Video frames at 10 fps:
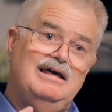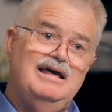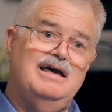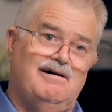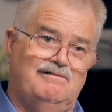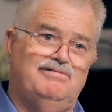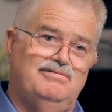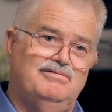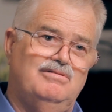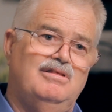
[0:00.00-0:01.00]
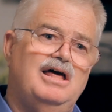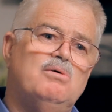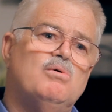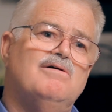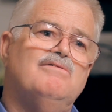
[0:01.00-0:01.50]
if they
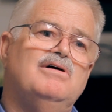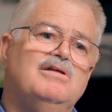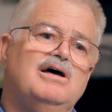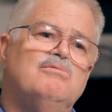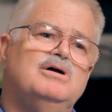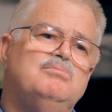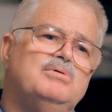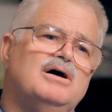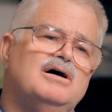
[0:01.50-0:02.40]
would